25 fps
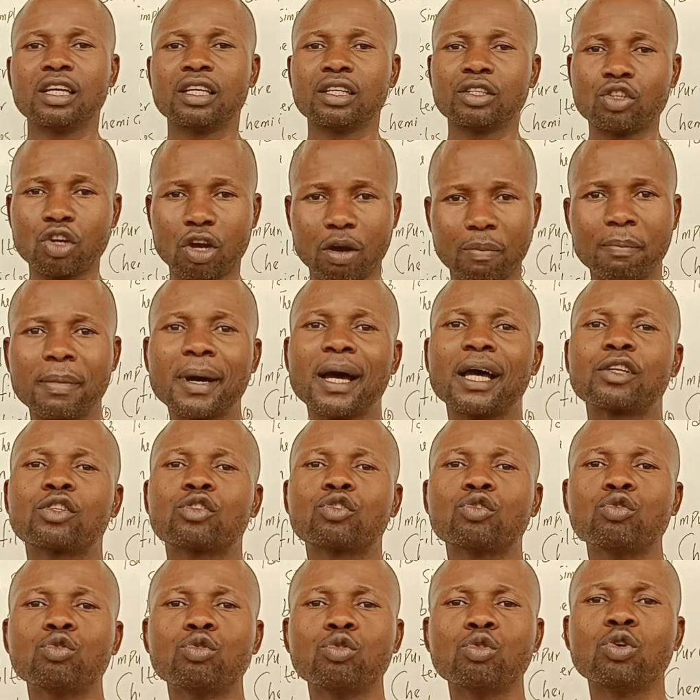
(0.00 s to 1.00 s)
Number
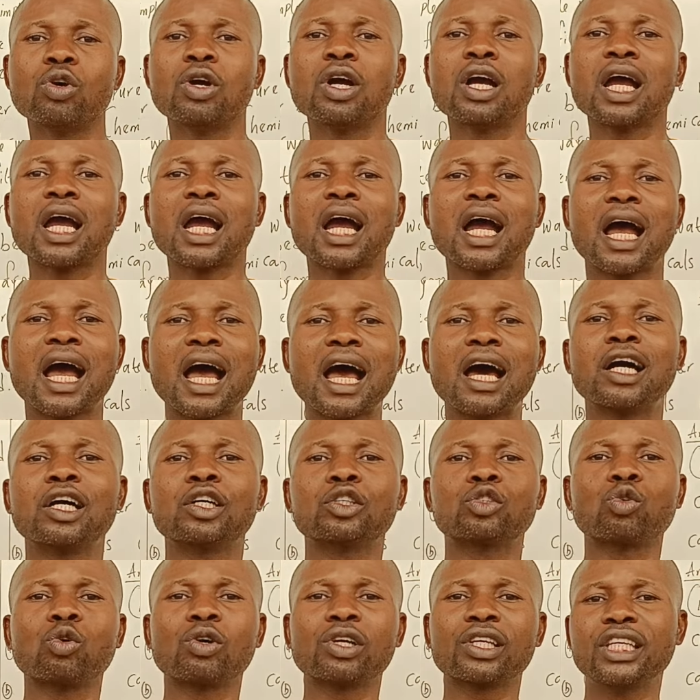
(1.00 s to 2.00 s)
two,
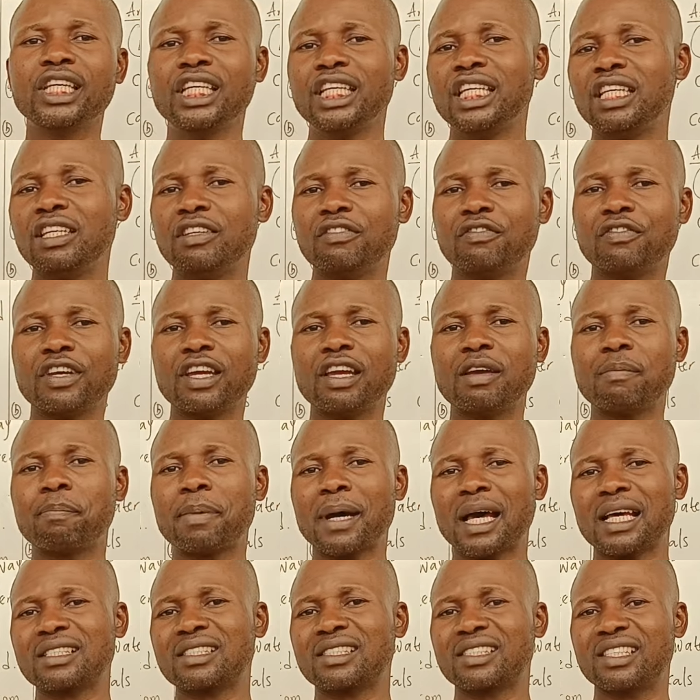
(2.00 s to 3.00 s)
how to give a
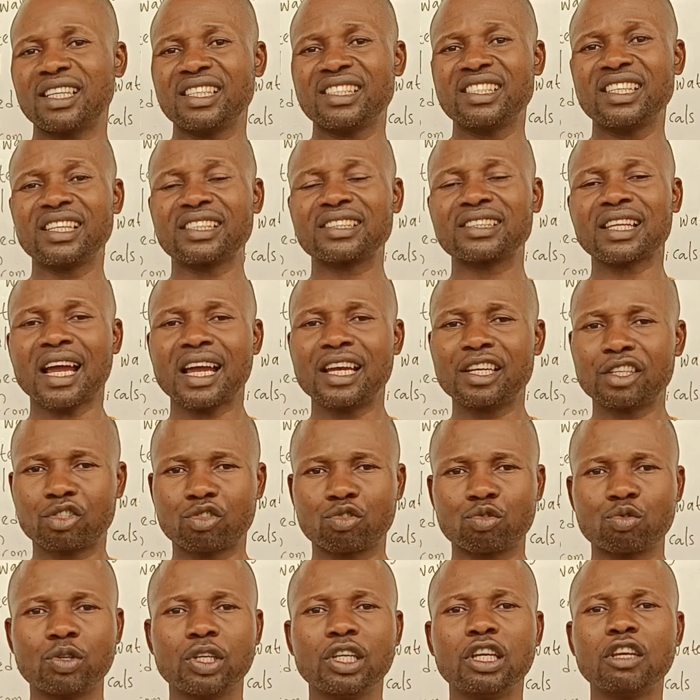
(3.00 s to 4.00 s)
passage a
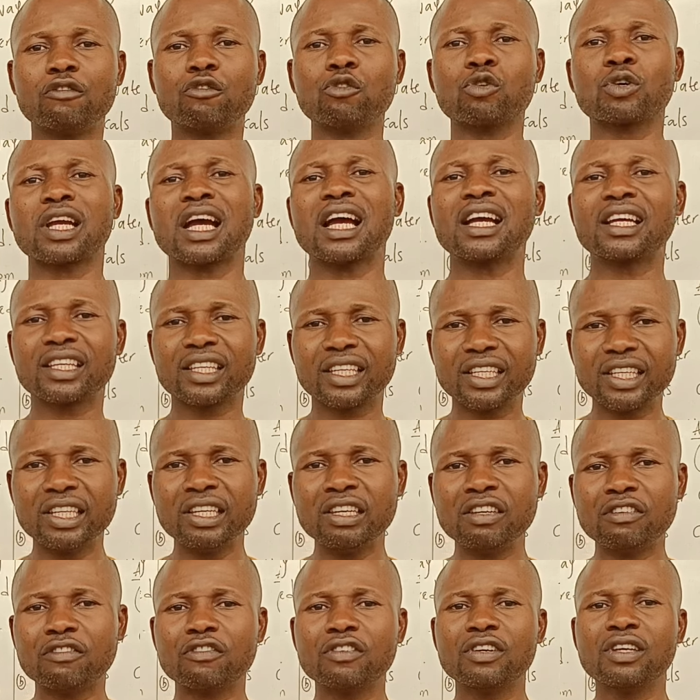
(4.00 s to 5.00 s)
title. If you can
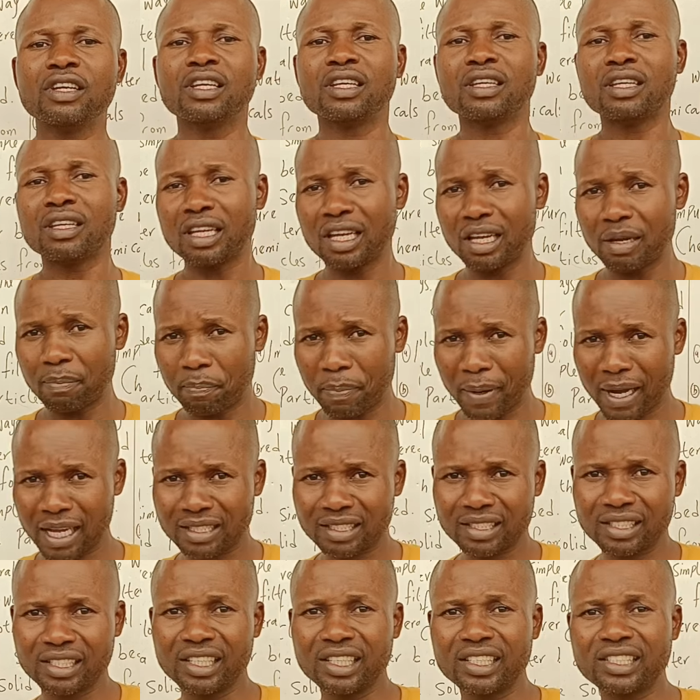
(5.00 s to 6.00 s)
give a
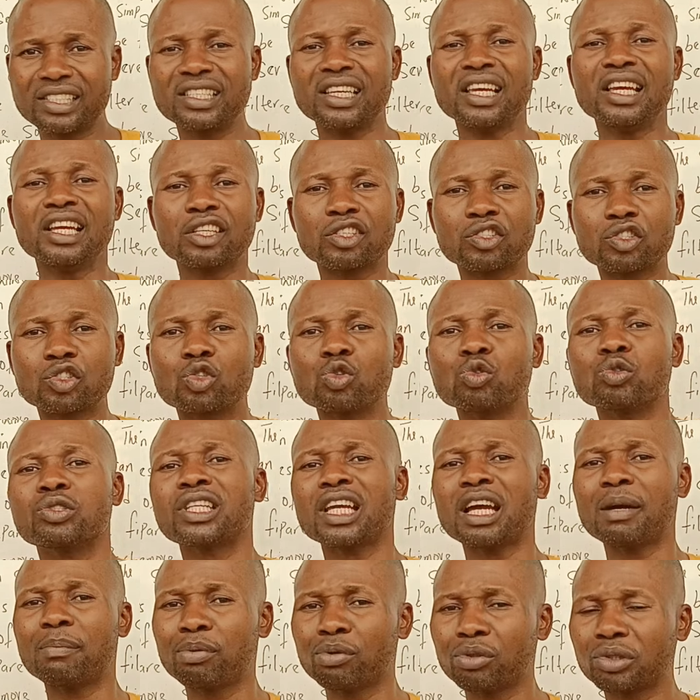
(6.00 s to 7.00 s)
passage a
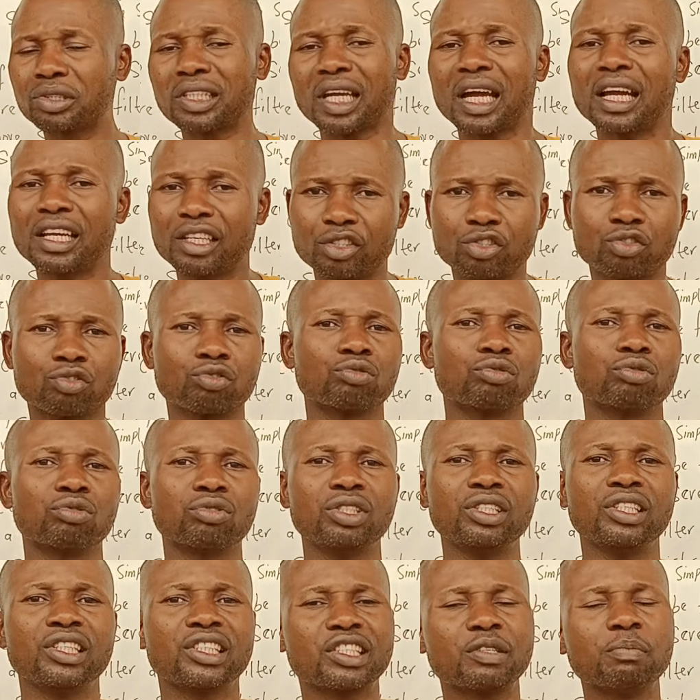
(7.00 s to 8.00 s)
suitable title,
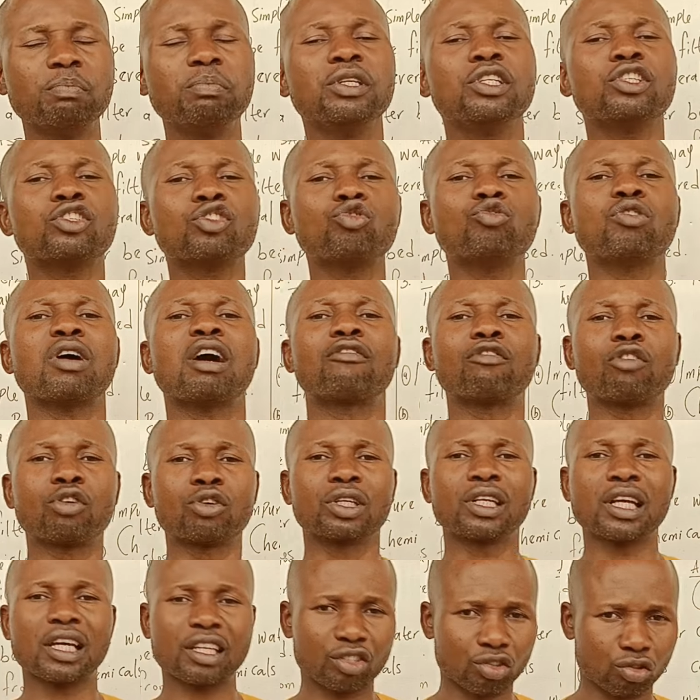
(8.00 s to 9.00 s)
it means you have
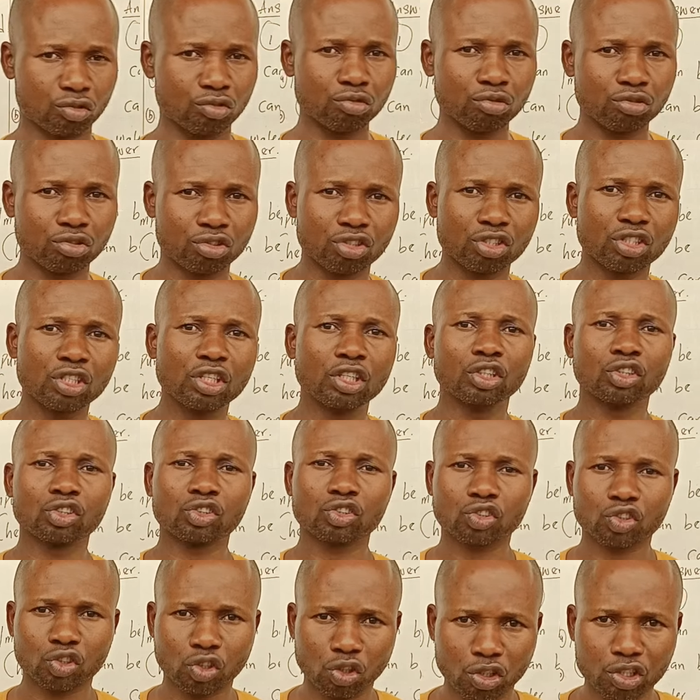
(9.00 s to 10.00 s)
understood
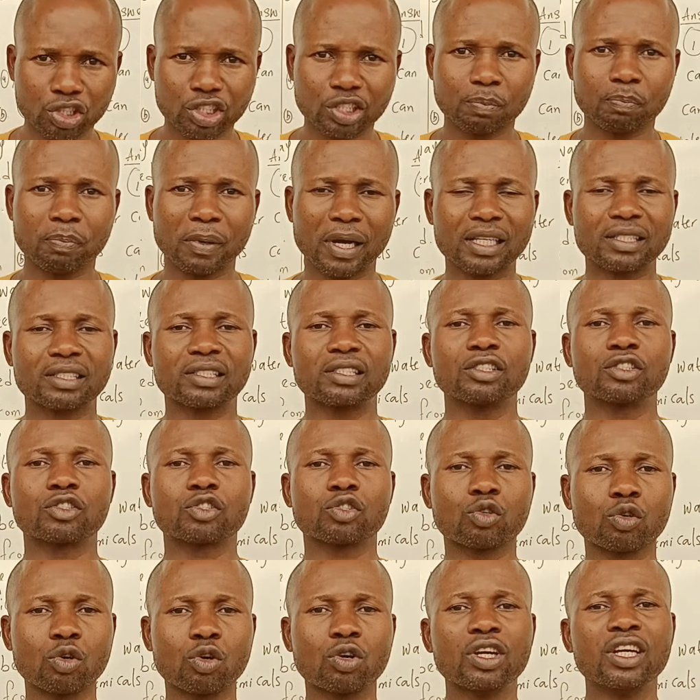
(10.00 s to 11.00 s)
such passage.
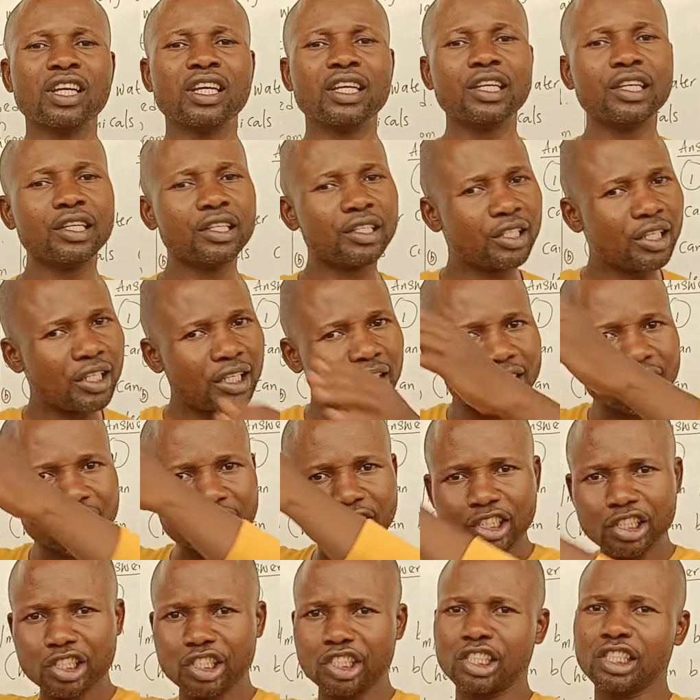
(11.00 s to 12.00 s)
So in this
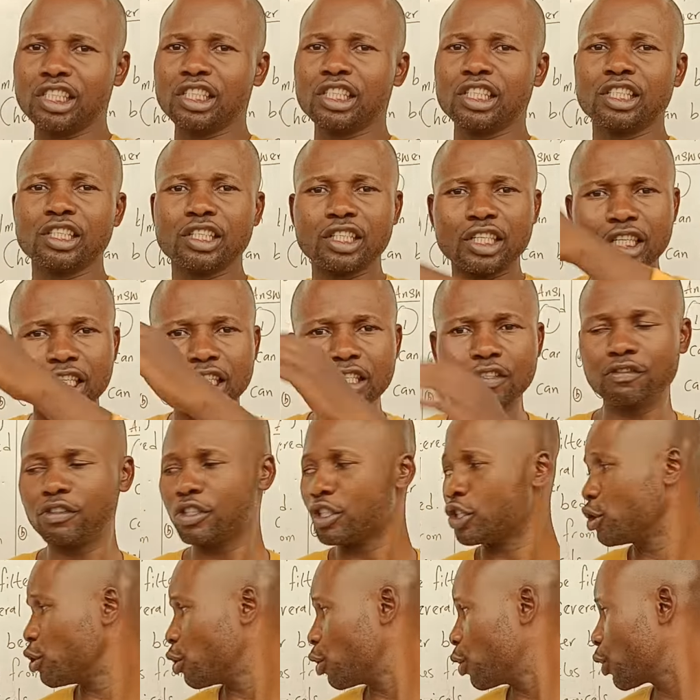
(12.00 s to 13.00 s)
teaching, in this
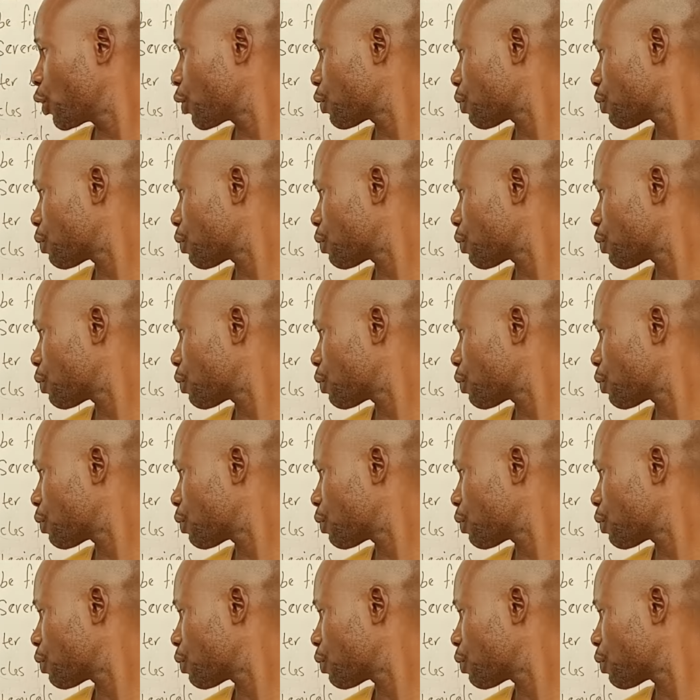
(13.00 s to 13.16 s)
video,